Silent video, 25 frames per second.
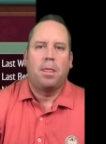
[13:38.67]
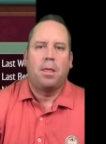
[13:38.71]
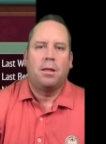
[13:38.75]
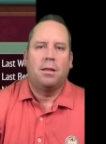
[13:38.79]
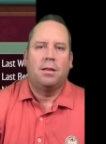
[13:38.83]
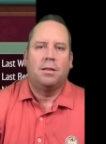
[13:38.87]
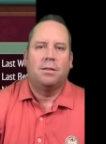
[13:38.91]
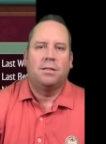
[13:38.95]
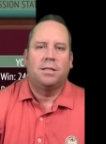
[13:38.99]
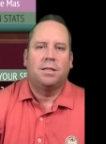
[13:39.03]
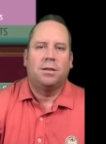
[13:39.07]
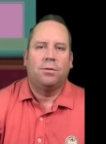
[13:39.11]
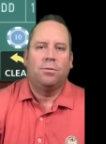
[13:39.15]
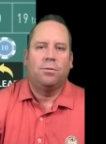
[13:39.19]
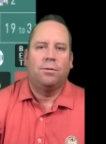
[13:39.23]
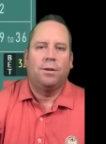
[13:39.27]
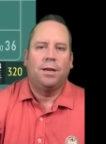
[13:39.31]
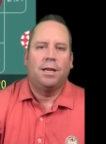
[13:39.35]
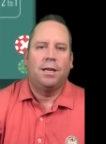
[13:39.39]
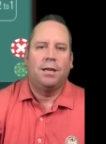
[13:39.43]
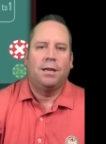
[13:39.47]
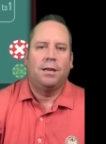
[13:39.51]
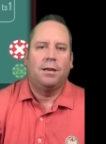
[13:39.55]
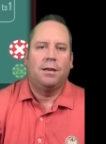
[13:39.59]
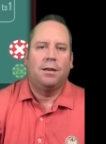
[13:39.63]
let's see what we
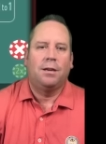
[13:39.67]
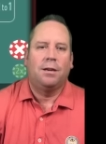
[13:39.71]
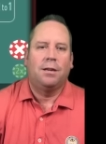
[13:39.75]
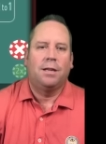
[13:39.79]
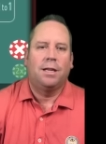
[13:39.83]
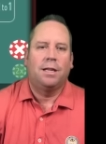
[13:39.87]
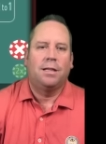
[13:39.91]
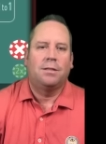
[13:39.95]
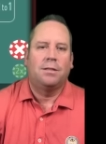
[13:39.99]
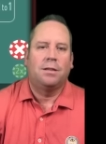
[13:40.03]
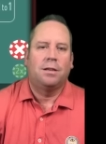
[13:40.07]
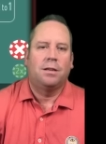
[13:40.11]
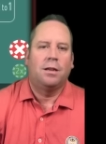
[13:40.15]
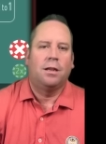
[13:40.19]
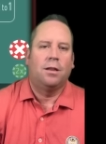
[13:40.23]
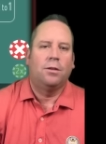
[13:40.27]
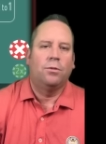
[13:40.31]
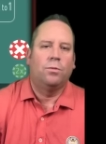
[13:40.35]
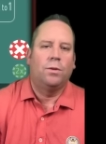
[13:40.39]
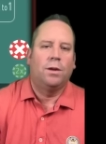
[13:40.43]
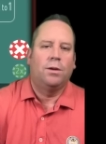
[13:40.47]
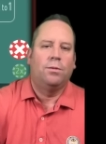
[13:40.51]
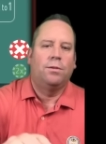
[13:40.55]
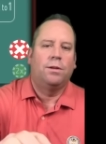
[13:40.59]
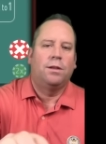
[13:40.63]
get here. That's another
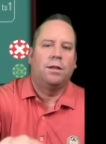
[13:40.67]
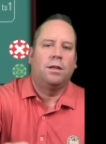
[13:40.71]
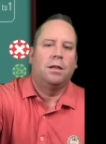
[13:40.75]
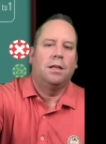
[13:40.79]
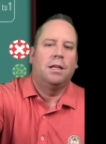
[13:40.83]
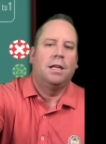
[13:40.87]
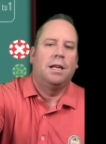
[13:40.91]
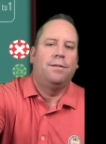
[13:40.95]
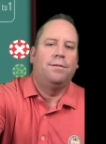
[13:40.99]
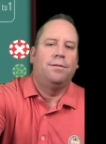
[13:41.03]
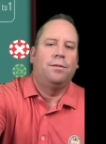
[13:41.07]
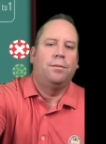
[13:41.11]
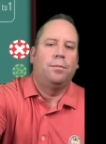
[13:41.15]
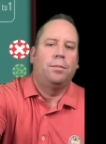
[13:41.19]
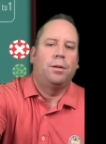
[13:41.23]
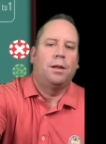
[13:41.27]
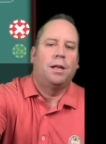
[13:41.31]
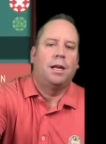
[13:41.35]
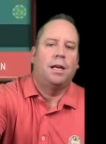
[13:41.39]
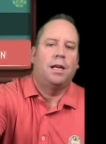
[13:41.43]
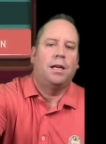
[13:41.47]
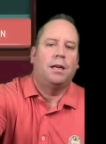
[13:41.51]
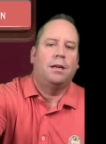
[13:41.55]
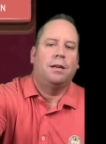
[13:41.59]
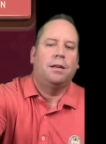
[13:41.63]
win with 11
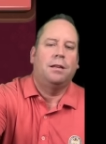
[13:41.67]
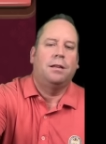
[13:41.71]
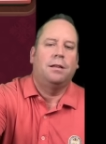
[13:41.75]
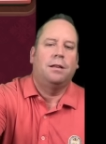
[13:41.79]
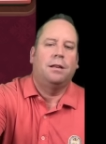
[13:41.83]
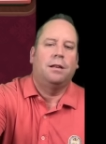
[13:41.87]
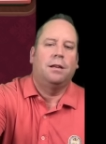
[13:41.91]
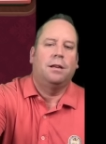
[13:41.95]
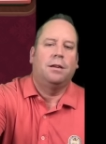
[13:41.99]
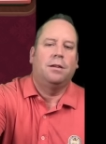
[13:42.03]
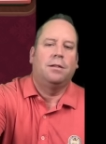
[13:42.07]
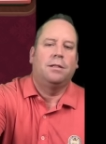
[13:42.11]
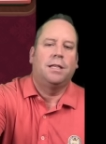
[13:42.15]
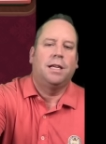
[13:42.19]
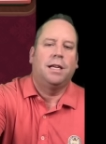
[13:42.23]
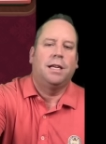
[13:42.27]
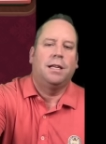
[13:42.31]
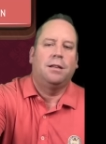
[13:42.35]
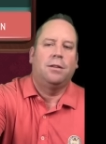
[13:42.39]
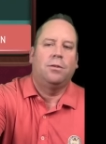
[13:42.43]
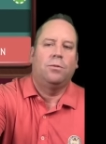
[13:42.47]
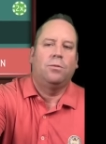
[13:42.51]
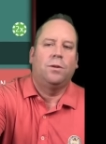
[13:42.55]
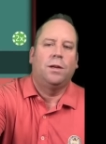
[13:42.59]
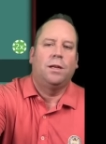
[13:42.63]
black. I'll
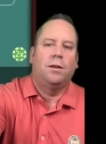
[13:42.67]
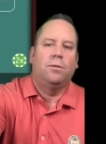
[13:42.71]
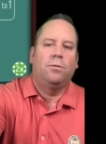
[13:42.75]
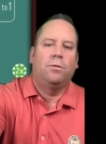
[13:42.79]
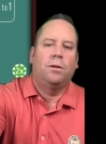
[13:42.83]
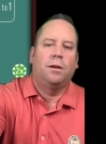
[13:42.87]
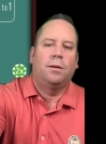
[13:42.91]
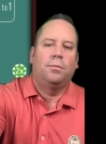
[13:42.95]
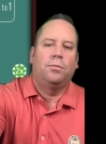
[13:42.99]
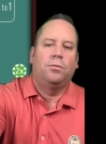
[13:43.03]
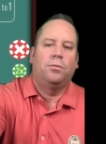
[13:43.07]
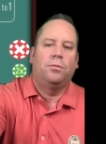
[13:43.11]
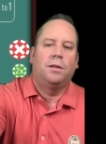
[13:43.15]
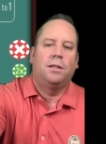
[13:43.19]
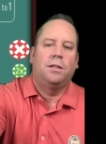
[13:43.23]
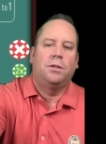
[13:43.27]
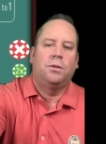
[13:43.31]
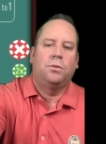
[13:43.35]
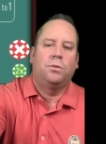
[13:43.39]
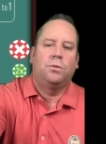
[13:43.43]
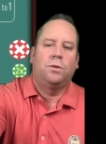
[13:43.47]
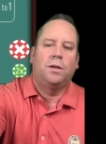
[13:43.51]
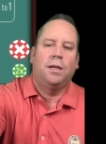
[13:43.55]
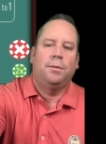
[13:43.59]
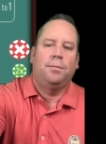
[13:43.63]
take the win. We're up
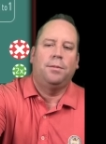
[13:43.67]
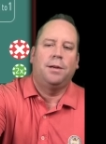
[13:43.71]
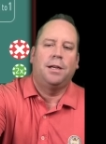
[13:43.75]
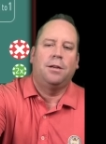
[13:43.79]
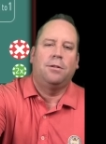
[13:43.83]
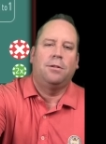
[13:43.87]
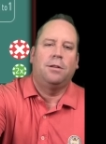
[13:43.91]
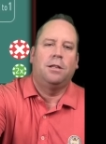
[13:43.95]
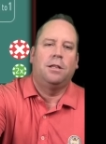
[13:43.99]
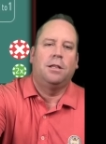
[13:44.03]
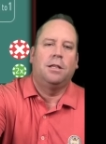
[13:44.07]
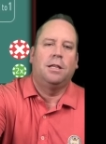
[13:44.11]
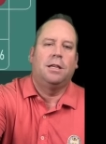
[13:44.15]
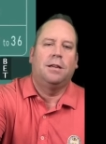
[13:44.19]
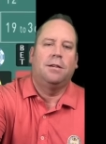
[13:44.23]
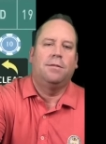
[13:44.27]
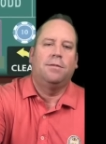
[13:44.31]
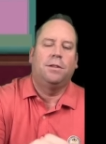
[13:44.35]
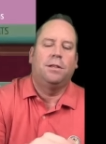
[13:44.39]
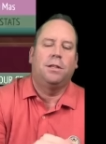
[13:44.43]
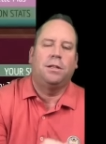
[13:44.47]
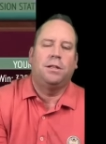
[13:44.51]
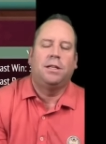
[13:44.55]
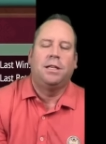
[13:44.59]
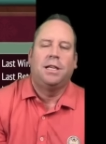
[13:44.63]
120, but I would
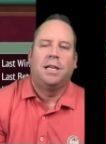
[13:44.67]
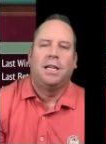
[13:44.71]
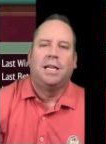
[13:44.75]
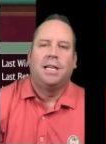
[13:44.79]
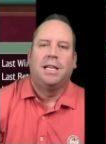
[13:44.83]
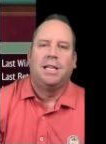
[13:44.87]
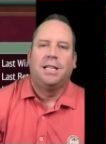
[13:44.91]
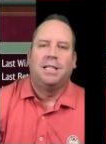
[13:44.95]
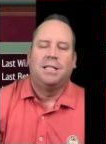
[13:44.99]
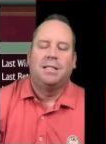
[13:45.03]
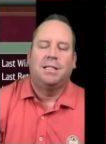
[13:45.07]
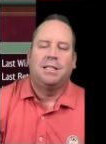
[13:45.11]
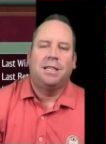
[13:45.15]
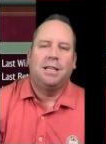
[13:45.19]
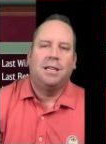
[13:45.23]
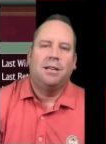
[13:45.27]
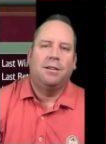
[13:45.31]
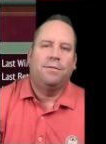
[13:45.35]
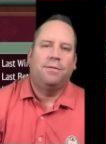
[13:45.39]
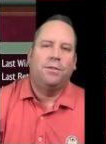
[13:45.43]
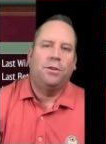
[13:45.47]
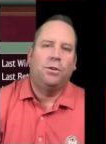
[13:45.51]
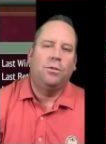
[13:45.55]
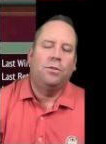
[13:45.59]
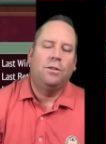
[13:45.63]
love to see a
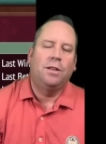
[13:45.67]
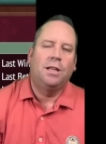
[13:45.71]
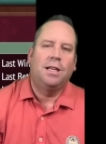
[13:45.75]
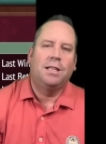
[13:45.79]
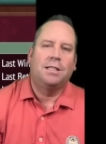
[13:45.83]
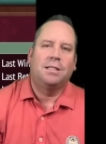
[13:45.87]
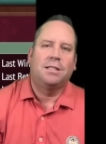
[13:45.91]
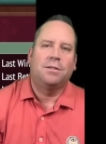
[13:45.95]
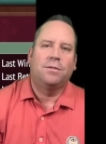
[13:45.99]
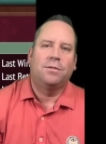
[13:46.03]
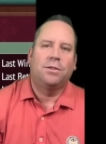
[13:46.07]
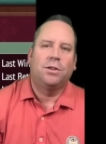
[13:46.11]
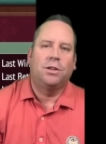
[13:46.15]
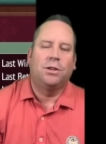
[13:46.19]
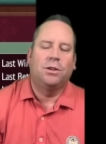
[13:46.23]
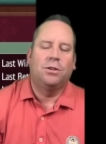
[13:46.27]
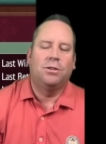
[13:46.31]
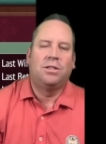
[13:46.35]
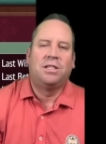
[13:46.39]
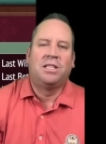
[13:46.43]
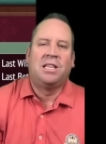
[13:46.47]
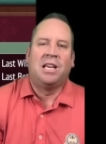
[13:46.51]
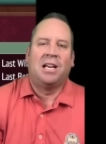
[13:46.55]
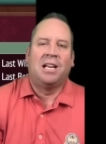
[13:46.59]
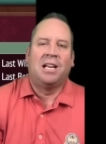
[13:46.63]
few less of those